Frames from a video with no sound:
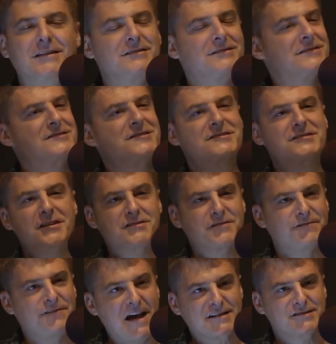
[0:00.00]
this is such a
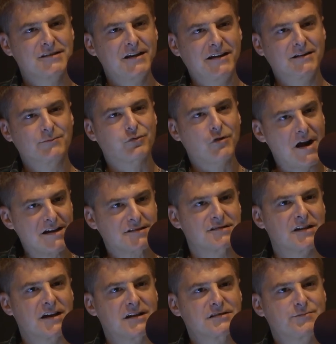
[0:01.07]
fascinating
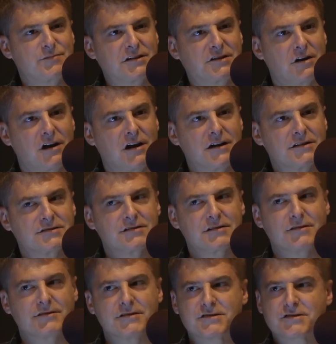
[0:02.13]
process because
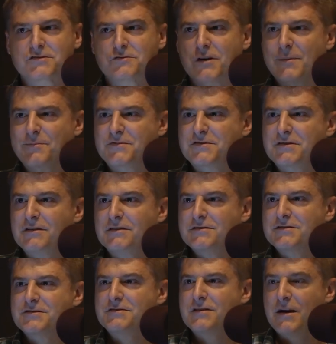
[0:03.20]
the script,
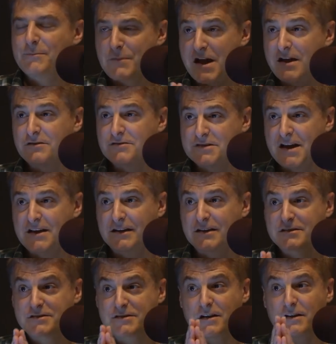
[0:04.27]
my understanding
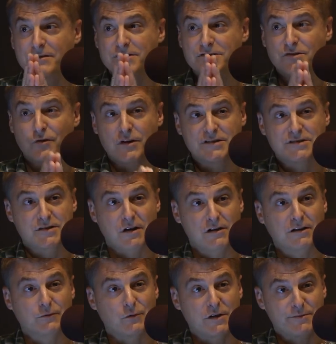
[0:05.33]
is, the story
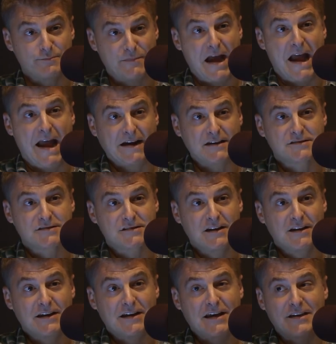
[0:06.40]
started with Max
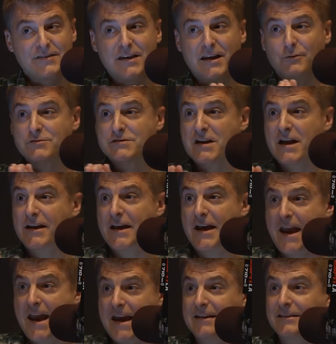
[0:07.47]
and then it was kind of
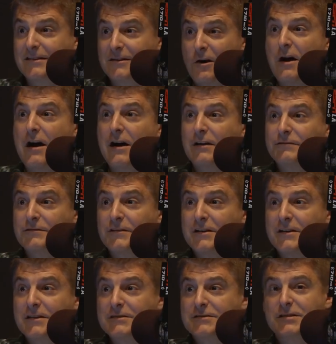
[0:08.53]
handed off
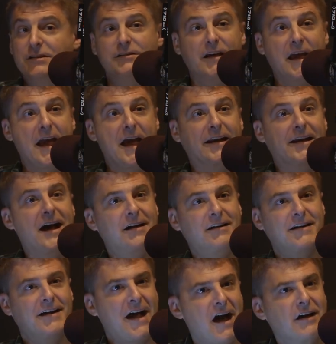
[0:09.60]
to Dan.
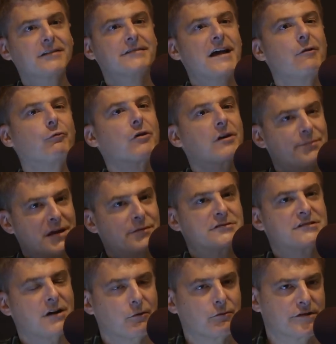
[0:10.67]
How did that work? Maybe
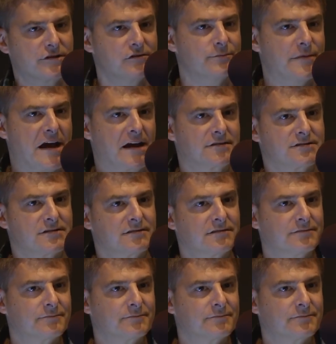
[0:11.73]
start with you, Max.